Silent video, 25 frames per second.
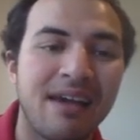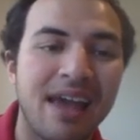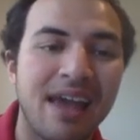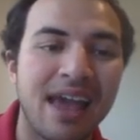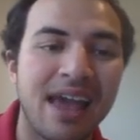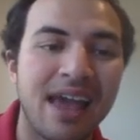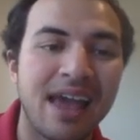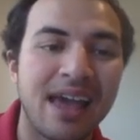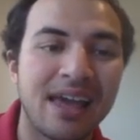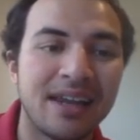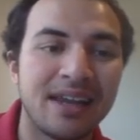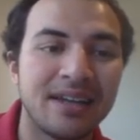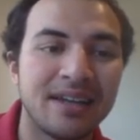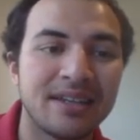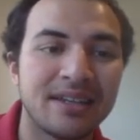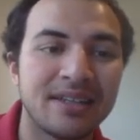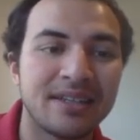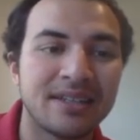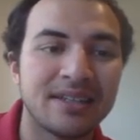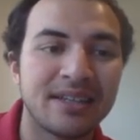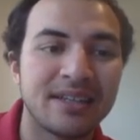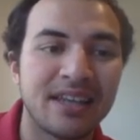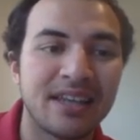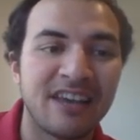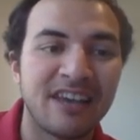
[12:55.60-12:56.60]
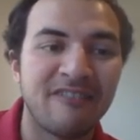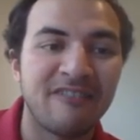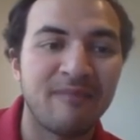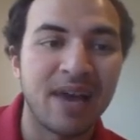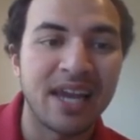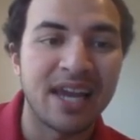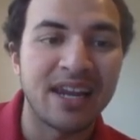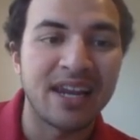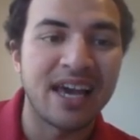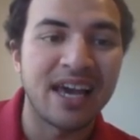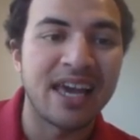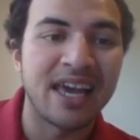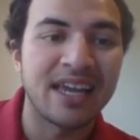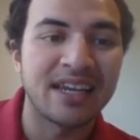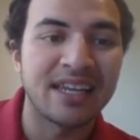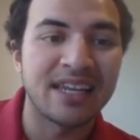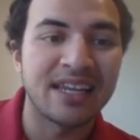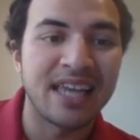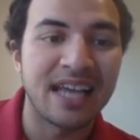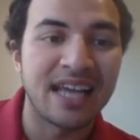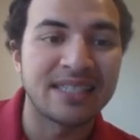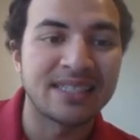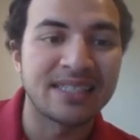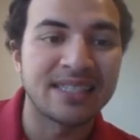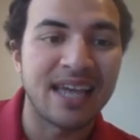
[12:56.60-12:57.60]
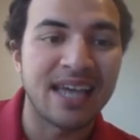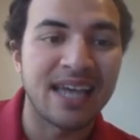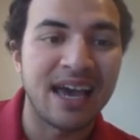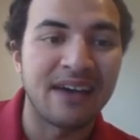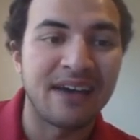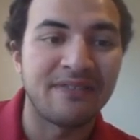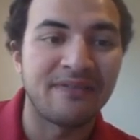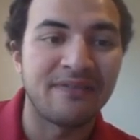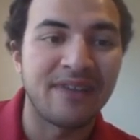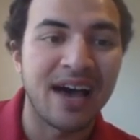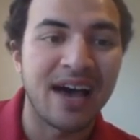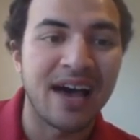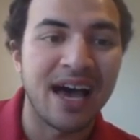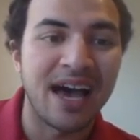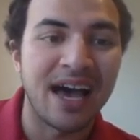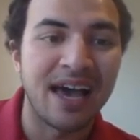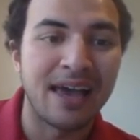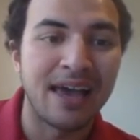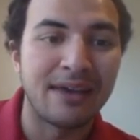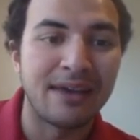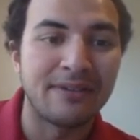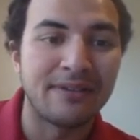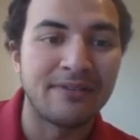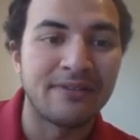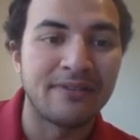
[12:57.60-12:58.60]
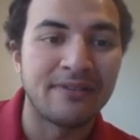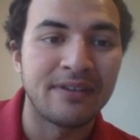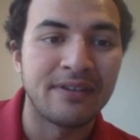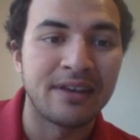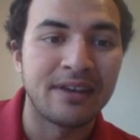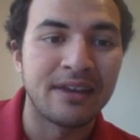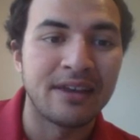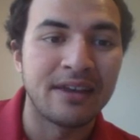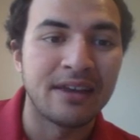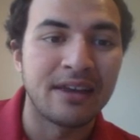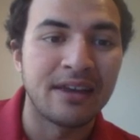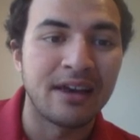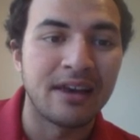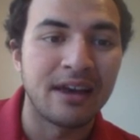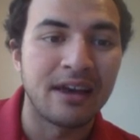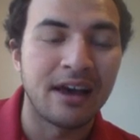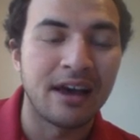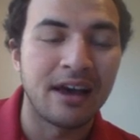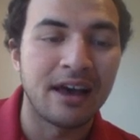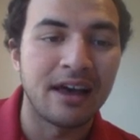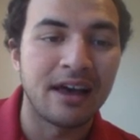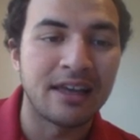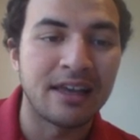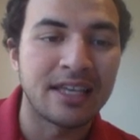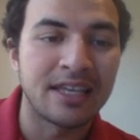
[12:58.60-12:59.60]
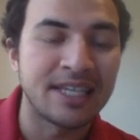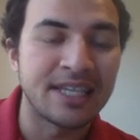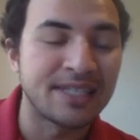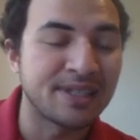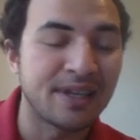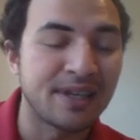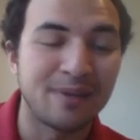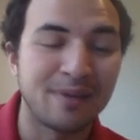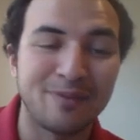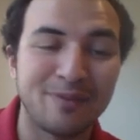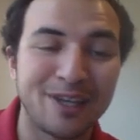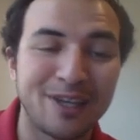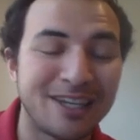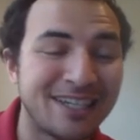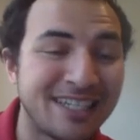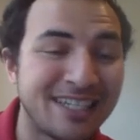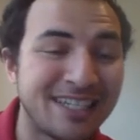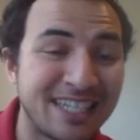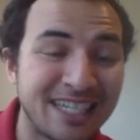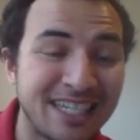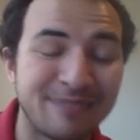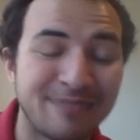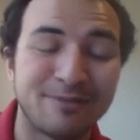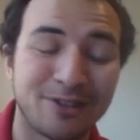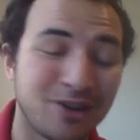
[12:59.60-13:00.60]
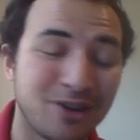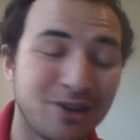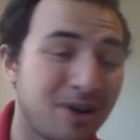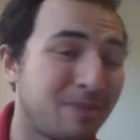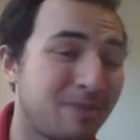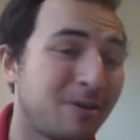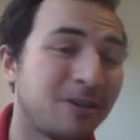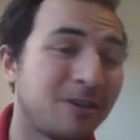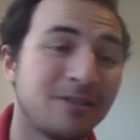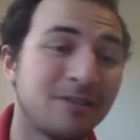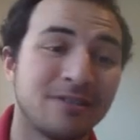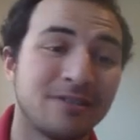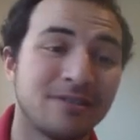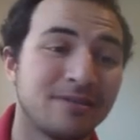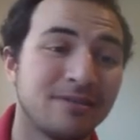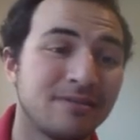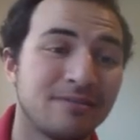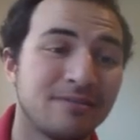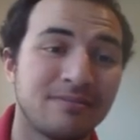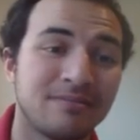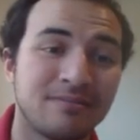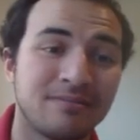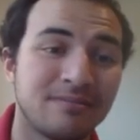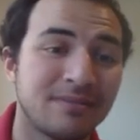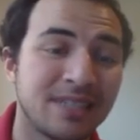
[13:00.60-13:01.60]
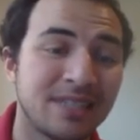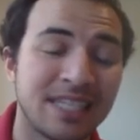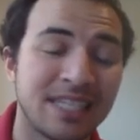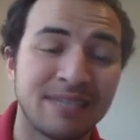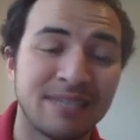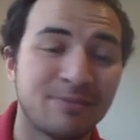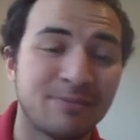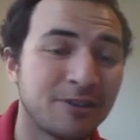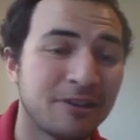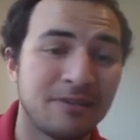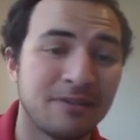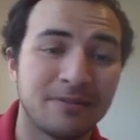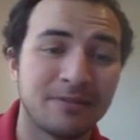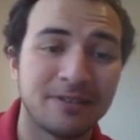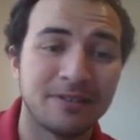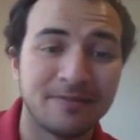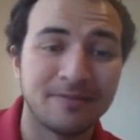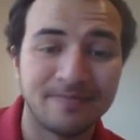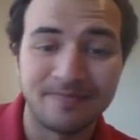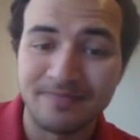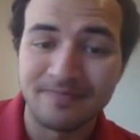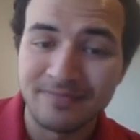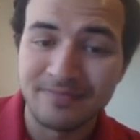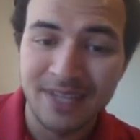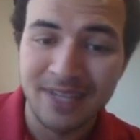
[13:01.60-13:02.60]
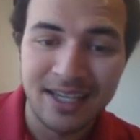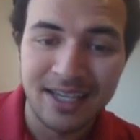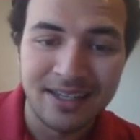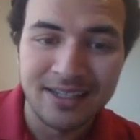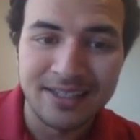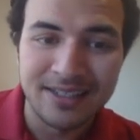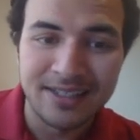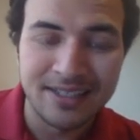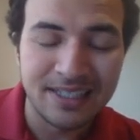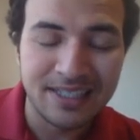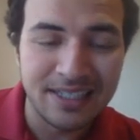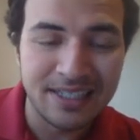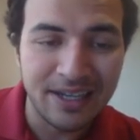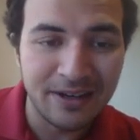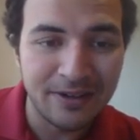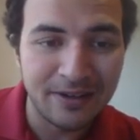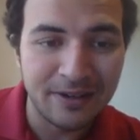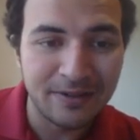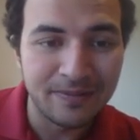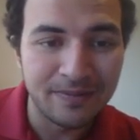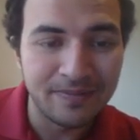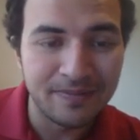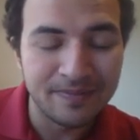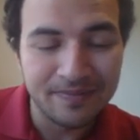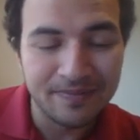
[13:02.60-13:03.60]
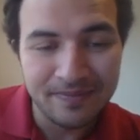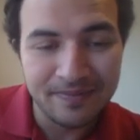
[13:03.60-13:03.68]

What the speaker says: And if my knight gets to f5, he's going to be in deep trouble. Deep trouble. So,